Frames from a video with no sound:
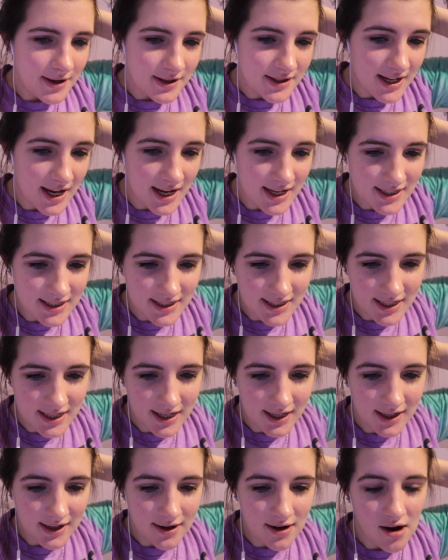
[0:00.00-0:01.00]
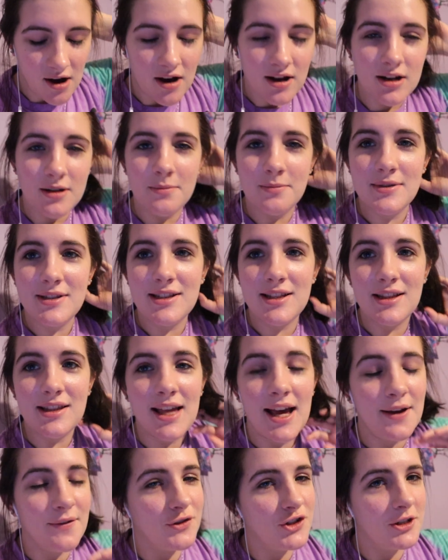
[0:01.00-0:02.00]
attending Autumn's
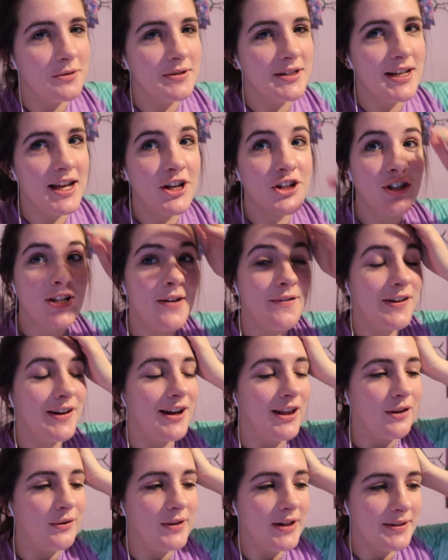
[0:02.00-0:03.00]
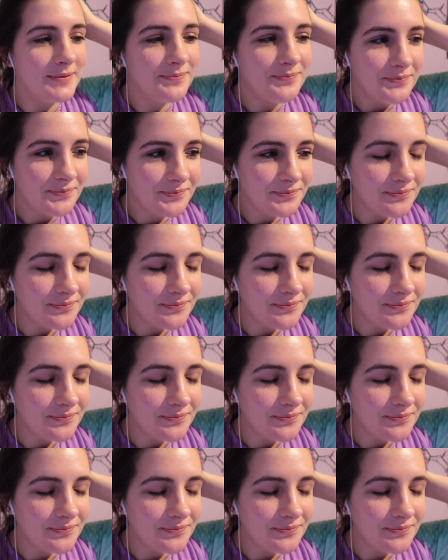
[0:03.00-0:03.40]
live stream today. She's having another one,